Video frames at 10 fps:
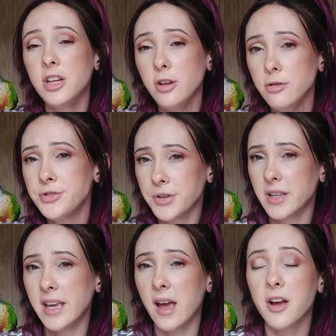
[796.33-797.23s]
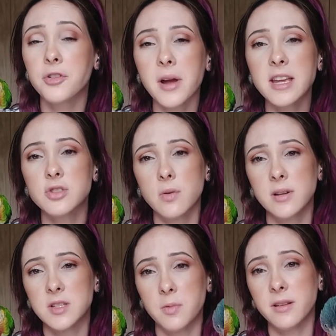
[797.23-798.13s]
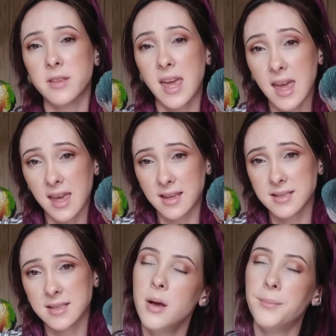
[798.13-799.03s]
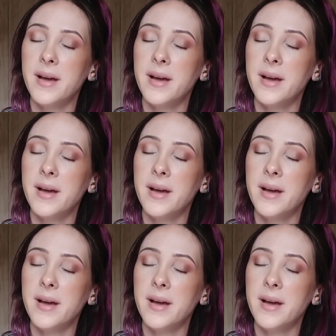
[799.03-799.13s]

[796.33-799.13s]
Usually a great choice with kids.